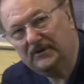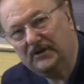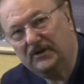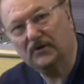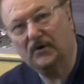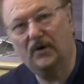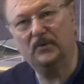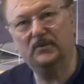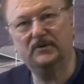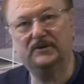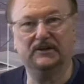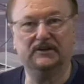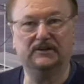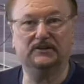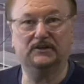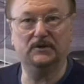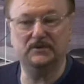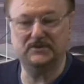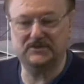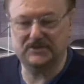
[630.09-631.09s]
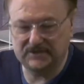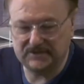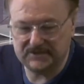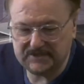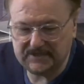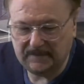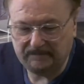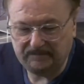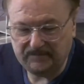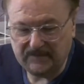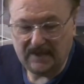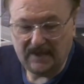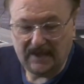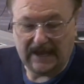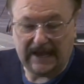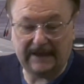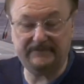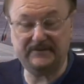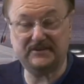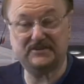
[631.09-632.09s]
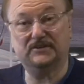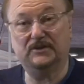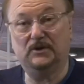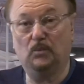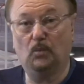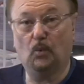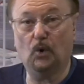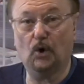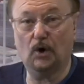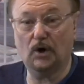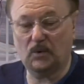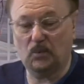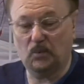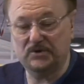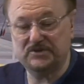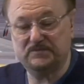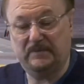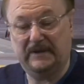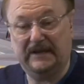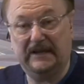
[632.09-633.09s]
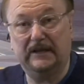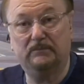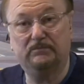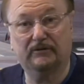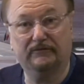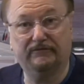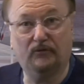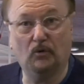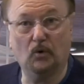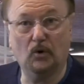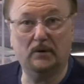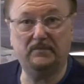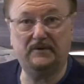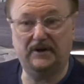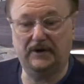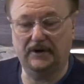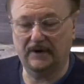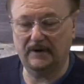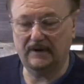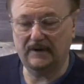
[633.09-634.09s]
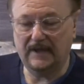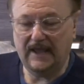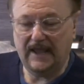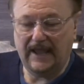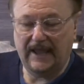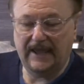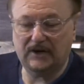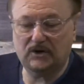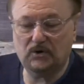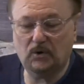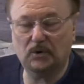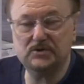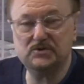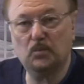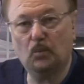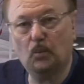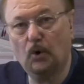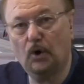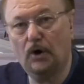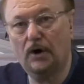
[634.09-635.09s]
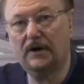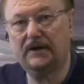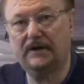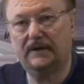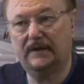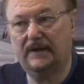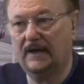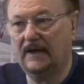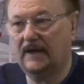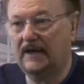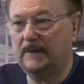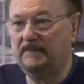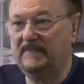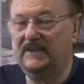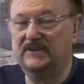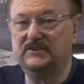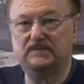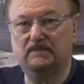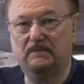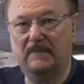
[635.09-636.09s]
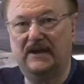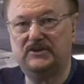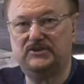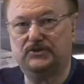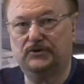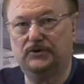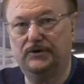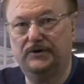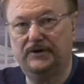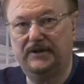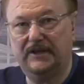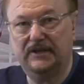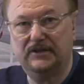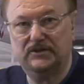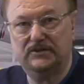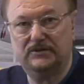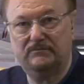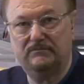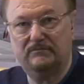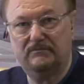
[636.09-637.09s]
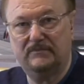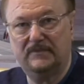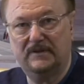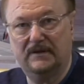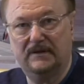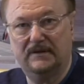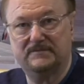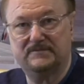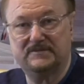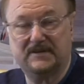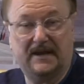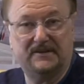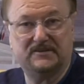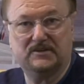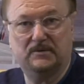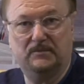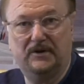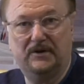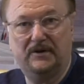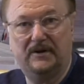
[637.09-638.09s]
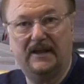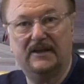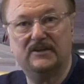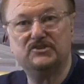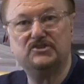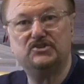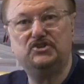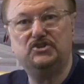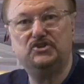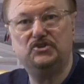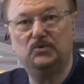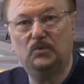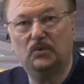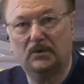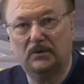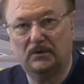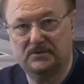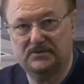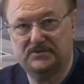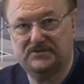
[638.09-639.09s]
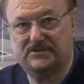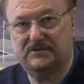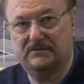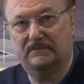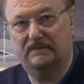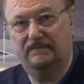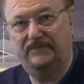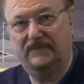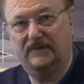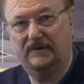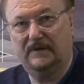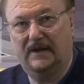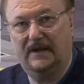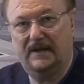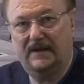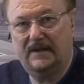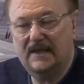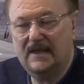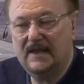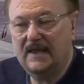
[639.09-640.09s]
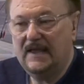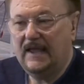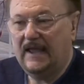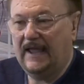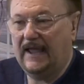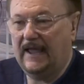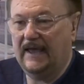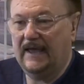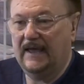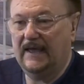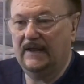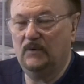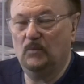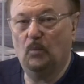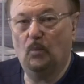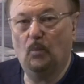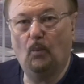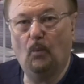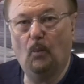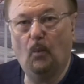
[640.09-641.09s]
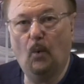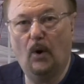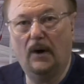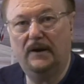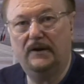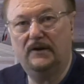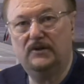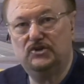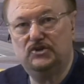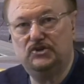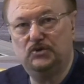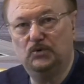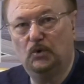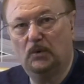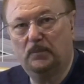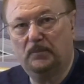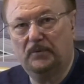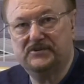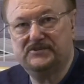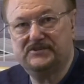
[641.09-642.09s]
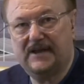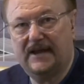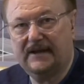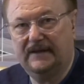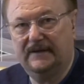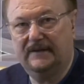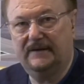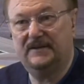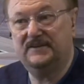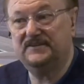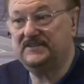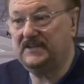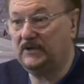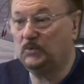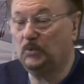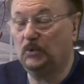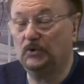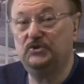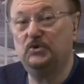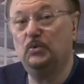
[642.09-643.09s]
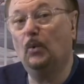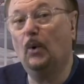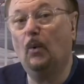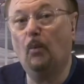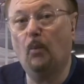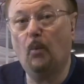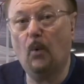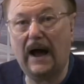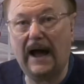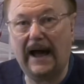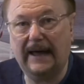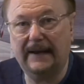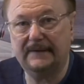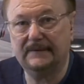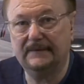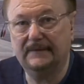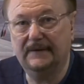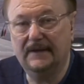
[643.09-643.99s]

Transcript: to your own conclusions Obviously, work was being performed here. And of course, work um, is measured in the science community as joules. Okay? And one joule per second is equal to a watt.